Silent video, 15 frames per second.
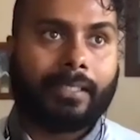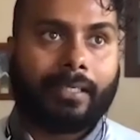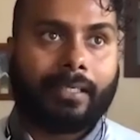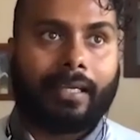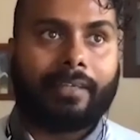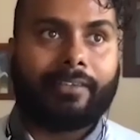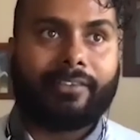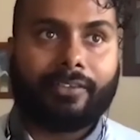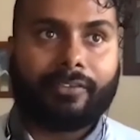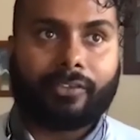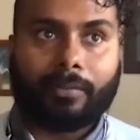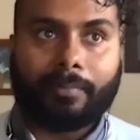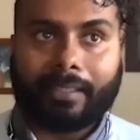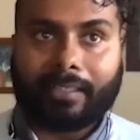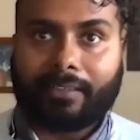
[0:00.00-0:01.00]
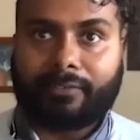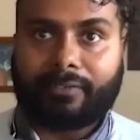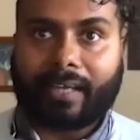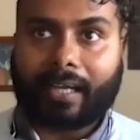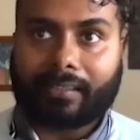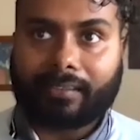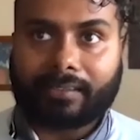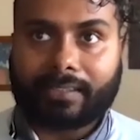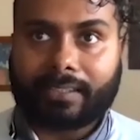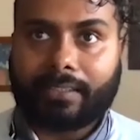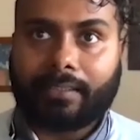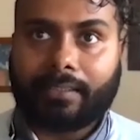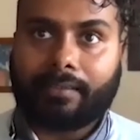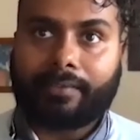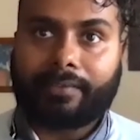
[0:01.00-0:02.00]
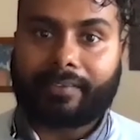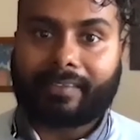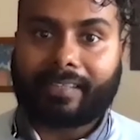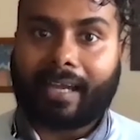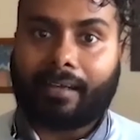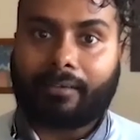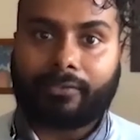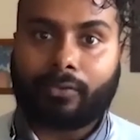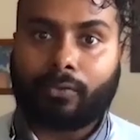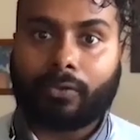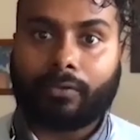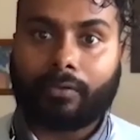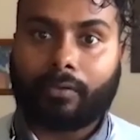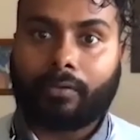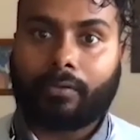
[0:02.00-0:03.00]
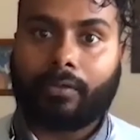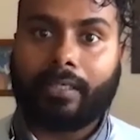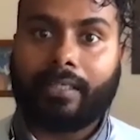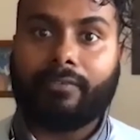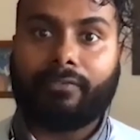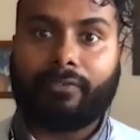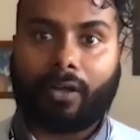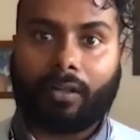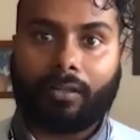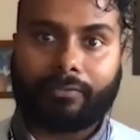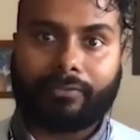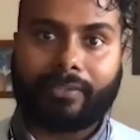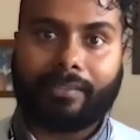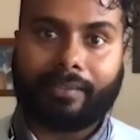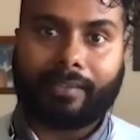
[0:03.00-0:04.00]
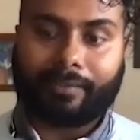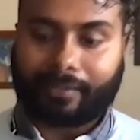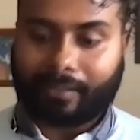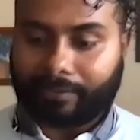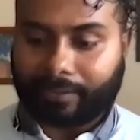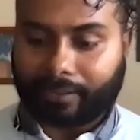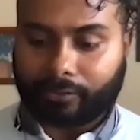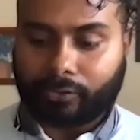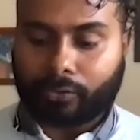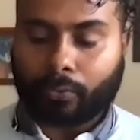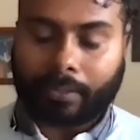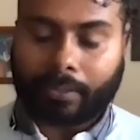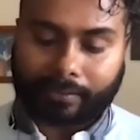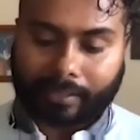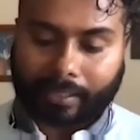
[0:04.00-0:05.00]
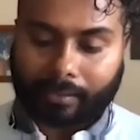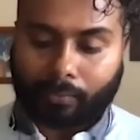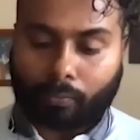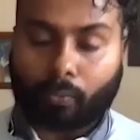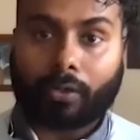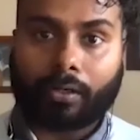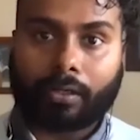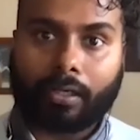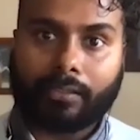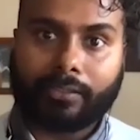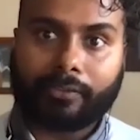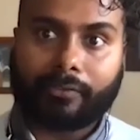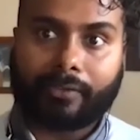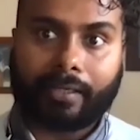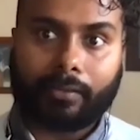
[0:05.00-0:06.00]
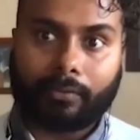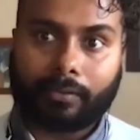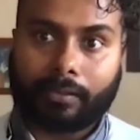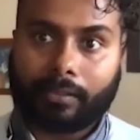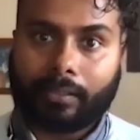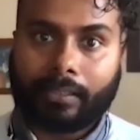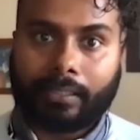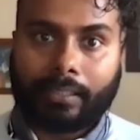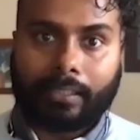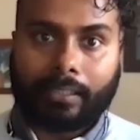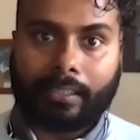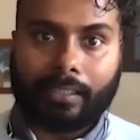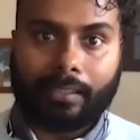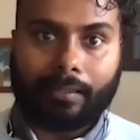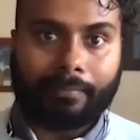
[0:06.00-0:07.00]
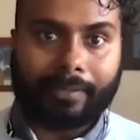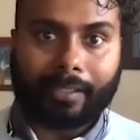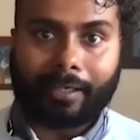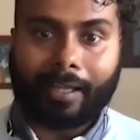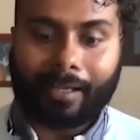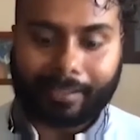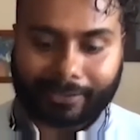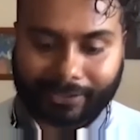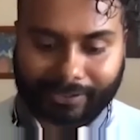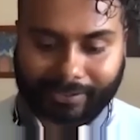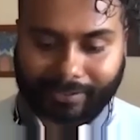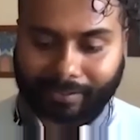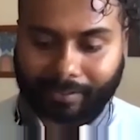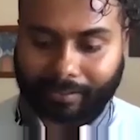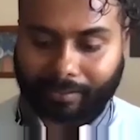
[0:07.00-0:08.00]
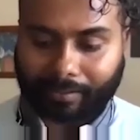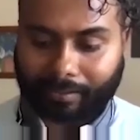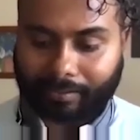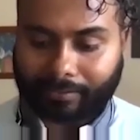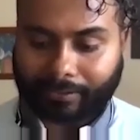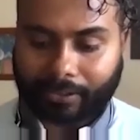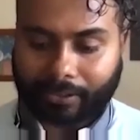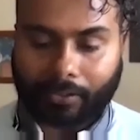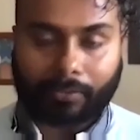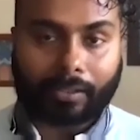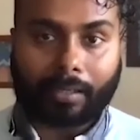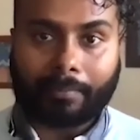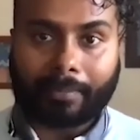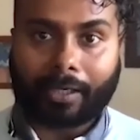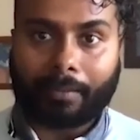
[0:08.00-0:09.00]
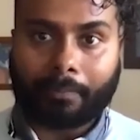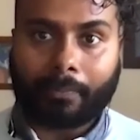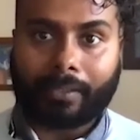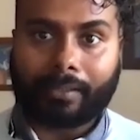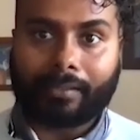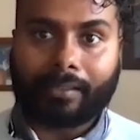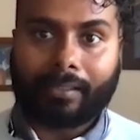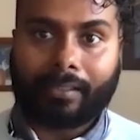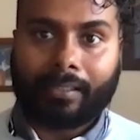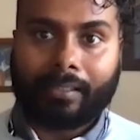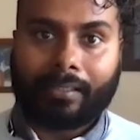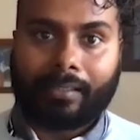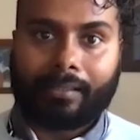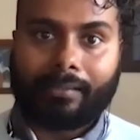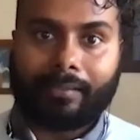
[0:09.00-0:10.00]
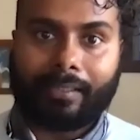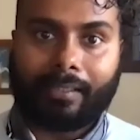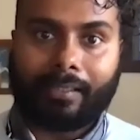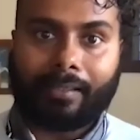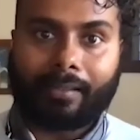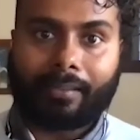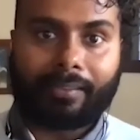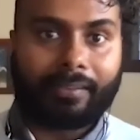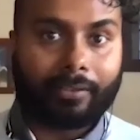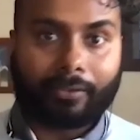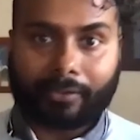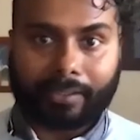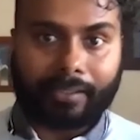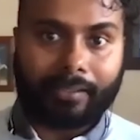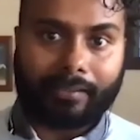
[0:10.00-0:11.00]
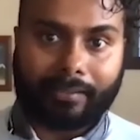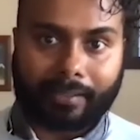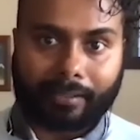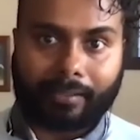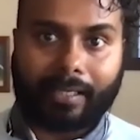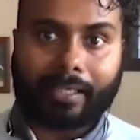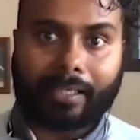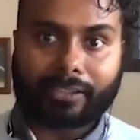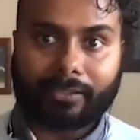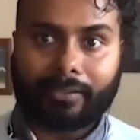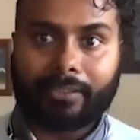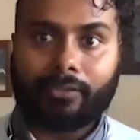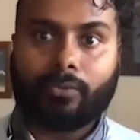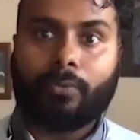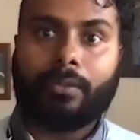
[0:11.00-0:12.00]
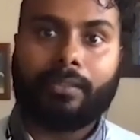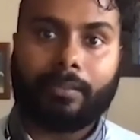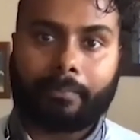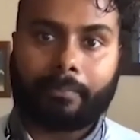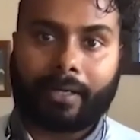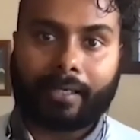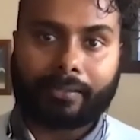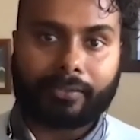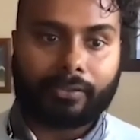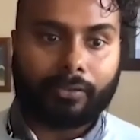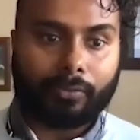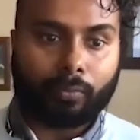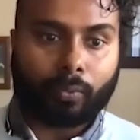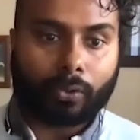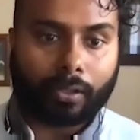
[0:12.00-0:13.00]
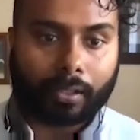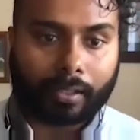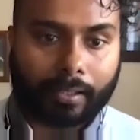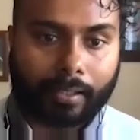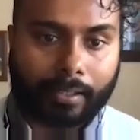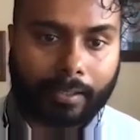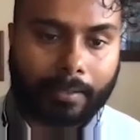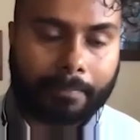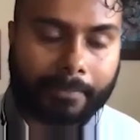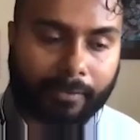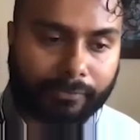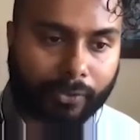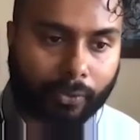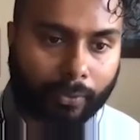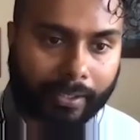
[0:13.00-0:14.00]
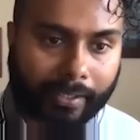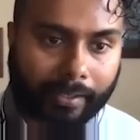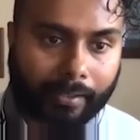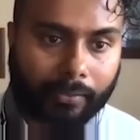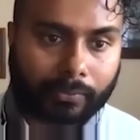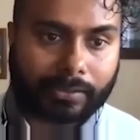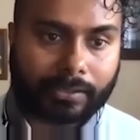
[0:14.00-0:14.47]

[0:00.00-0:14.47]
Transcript: I see so many faculty and staff who are involved in this, and they're doing that work on the ground. They're not just, coming up with the theory, they're actually doing the practical work of going out